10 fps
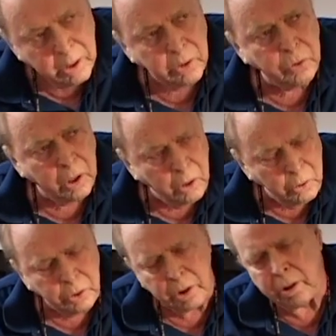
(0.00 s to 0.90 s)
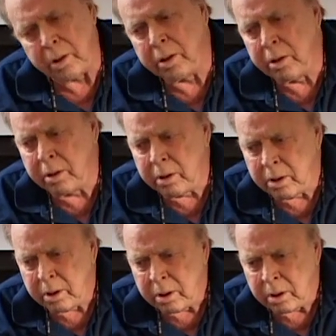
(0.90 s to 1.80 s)
the solution
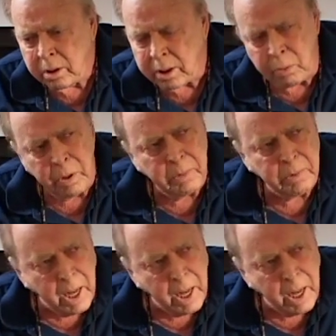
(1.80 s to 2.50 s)
that William